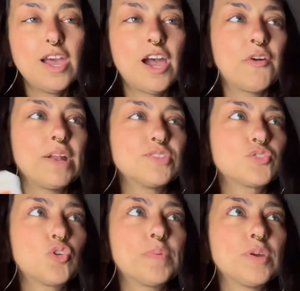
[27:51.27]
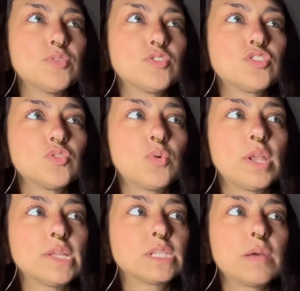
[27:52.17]
All right, Scorpios. So what
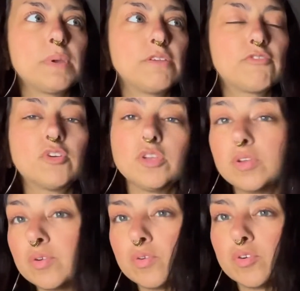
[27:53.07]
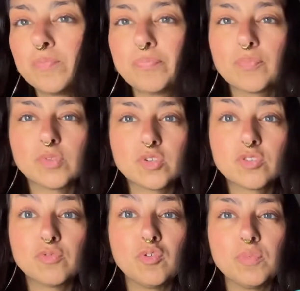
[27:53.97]
is coming for you with this
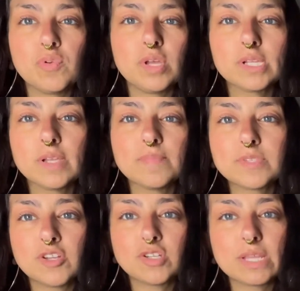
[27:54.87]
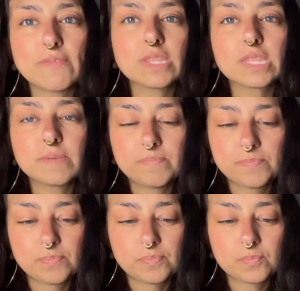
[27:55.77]
full moon eclipse in your 7th?
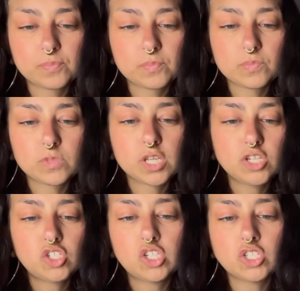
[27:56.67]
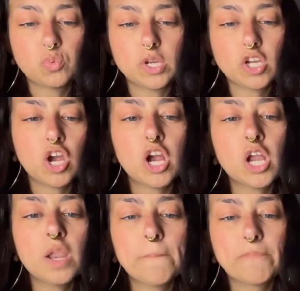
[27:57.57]
Just one
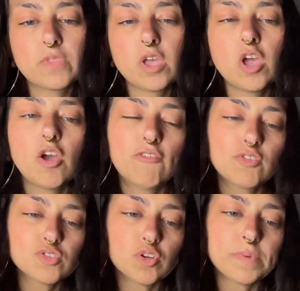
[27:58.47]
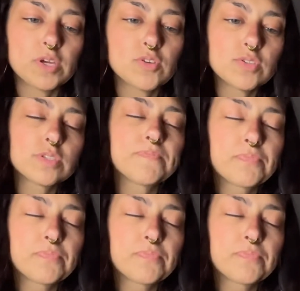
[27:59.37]
card for Scorpios.